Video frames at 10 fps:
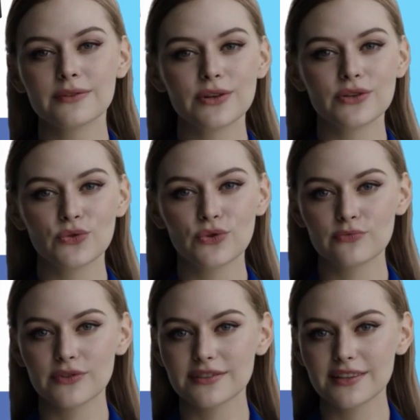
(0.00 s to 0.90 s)
So
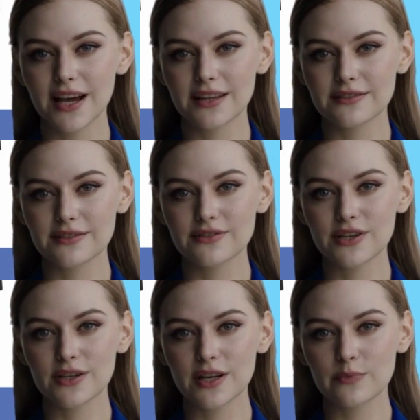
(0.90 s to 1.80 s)
you've decided to
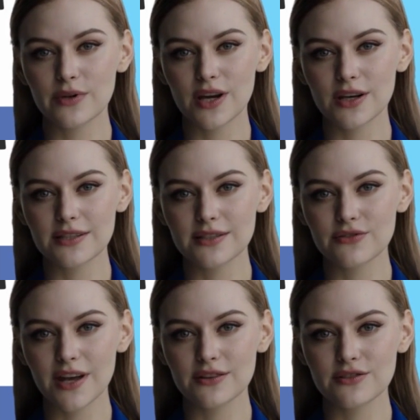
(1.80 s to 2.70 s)
start a blog.
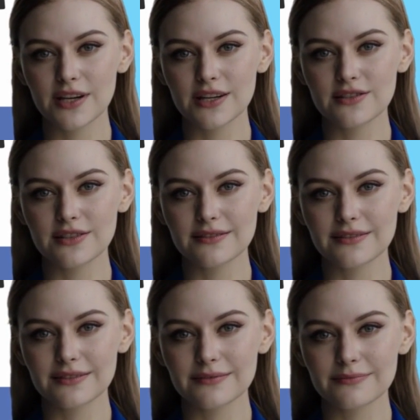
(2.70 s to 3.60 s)

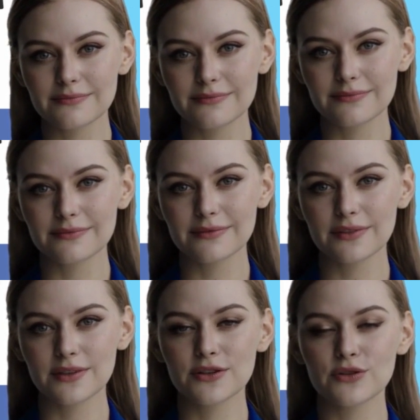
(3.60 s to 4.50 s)
Congratulations!
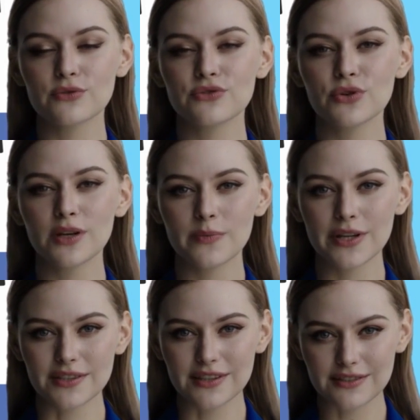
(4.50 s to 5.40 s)
You'll join
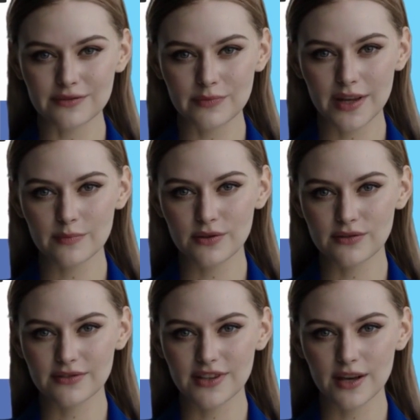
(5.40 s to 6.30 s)
millions of people
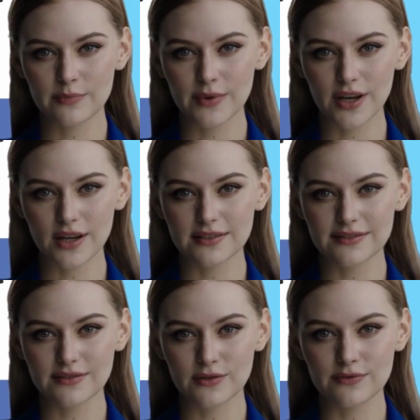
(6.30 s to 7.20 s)
who start
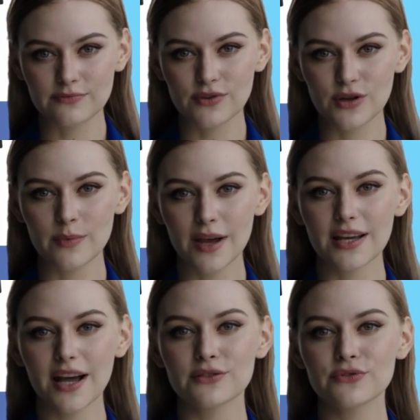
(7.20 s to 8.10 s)
blogs to inform
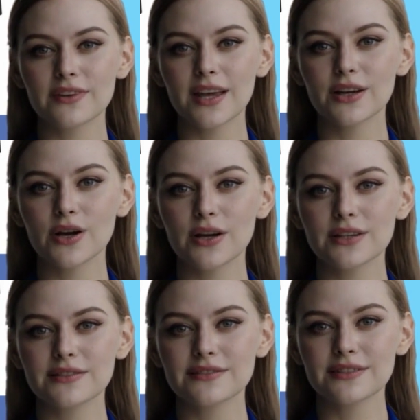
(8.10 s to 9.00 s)
and entertain
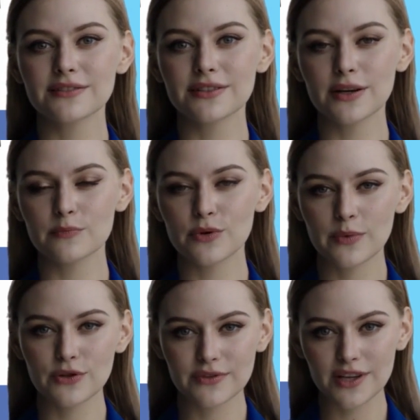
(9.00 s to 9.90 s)
audiences,
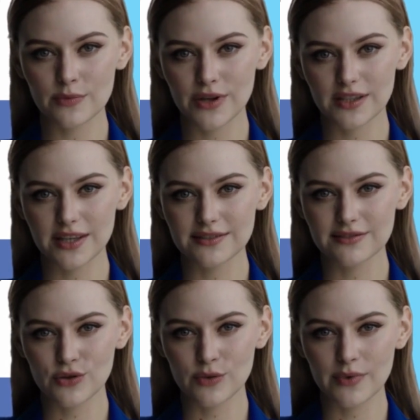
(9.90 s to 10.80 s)
promote their products
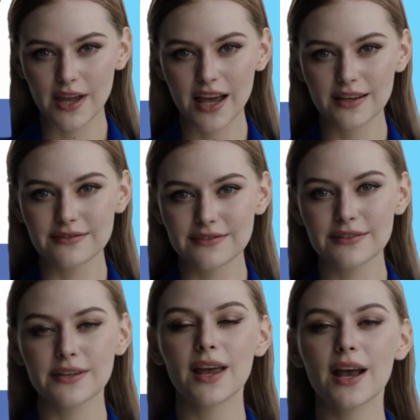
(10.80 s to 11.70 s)
or brands,
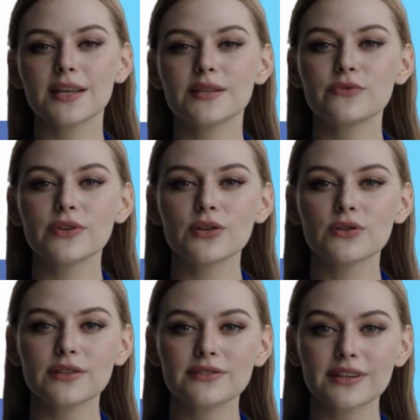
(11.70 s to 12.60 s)
and even
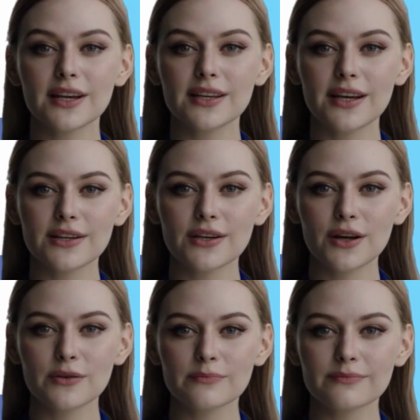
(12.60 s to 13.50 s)
earn a steady
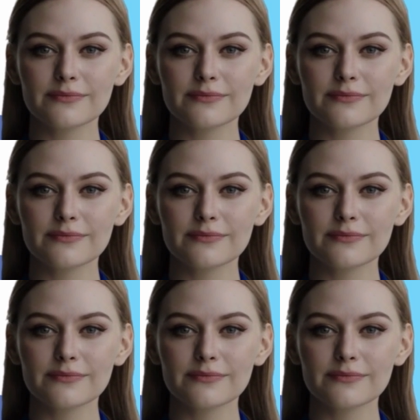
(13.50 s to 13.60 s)
income.